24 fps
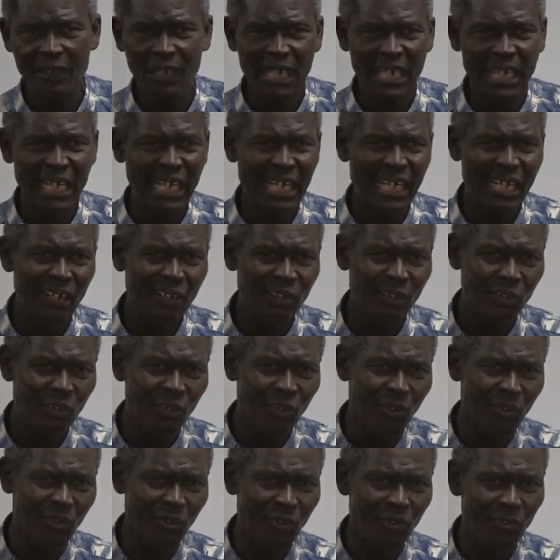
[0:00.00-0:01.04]

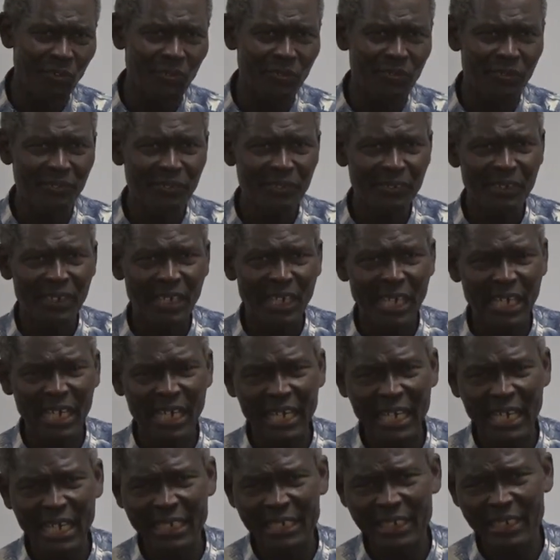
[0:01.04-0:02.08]
Lord,
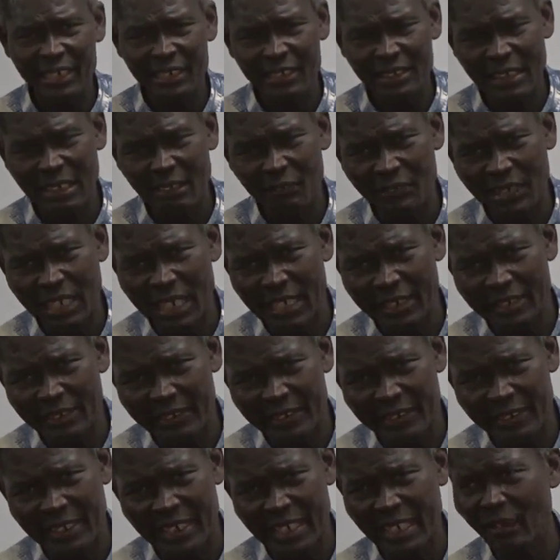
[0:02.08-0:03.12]
I guess I
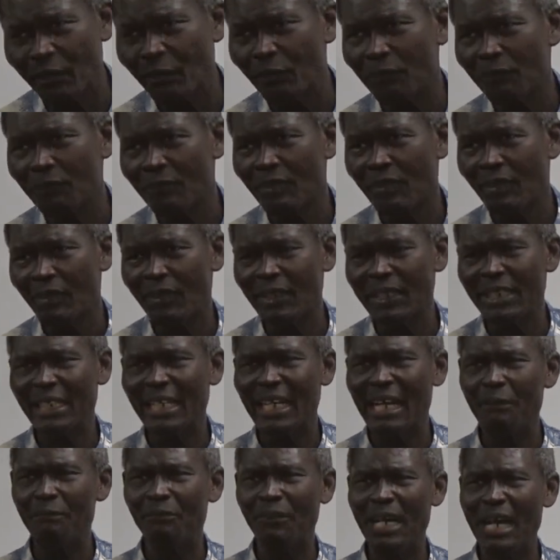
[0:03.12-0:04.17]
need help. Oh,
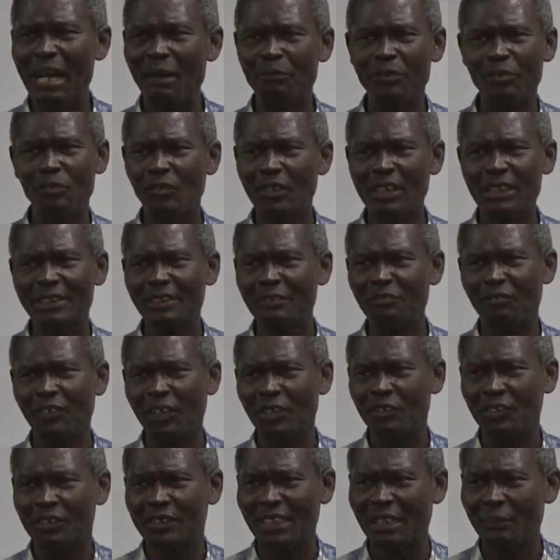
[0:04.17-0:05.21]
yeah, I've been waiting
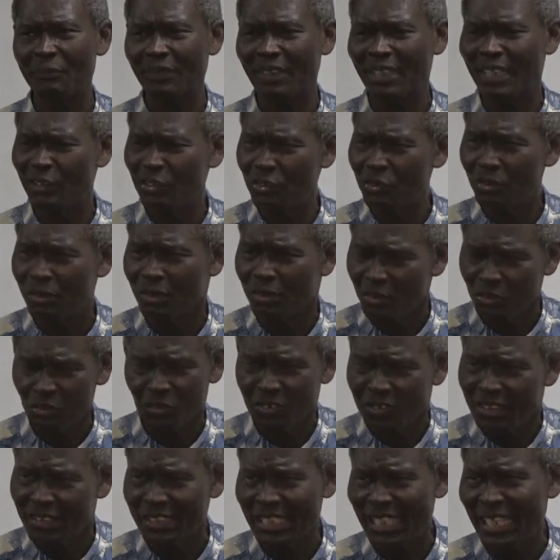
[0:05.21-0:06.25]
for you to tell me that
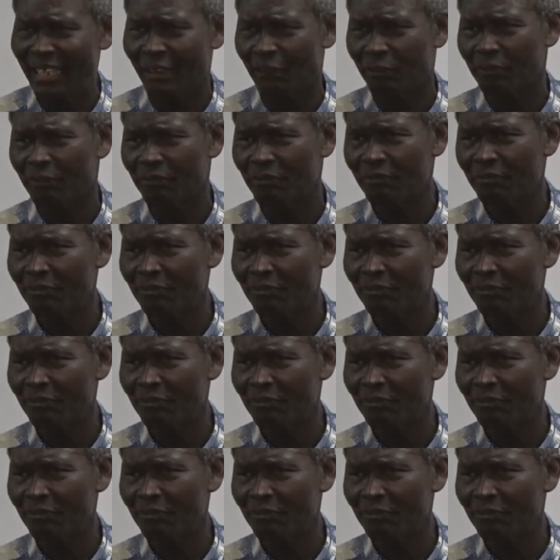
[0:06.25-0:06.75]
you need help.